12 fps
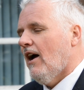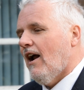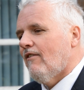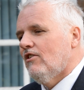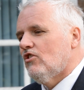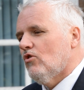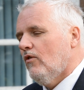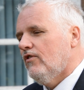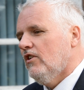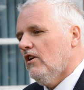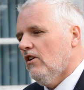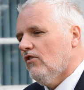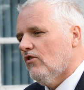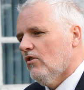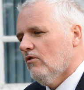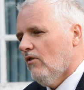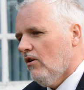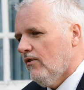Aristophanes,
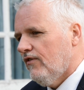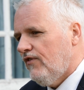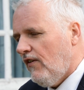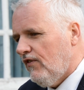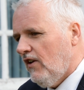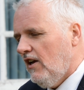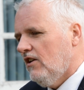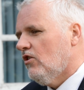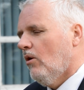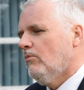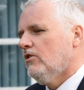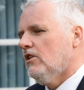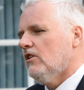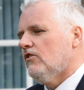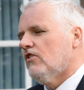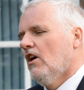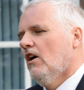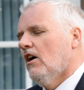who wrote 15
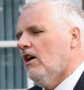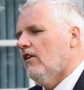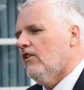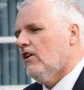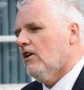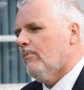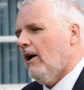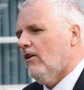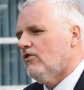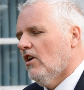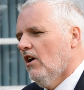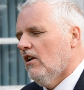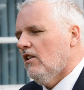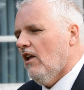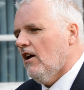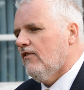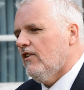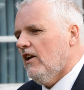comedies, I think, about
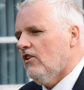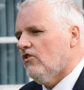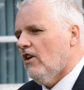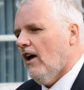life in ancient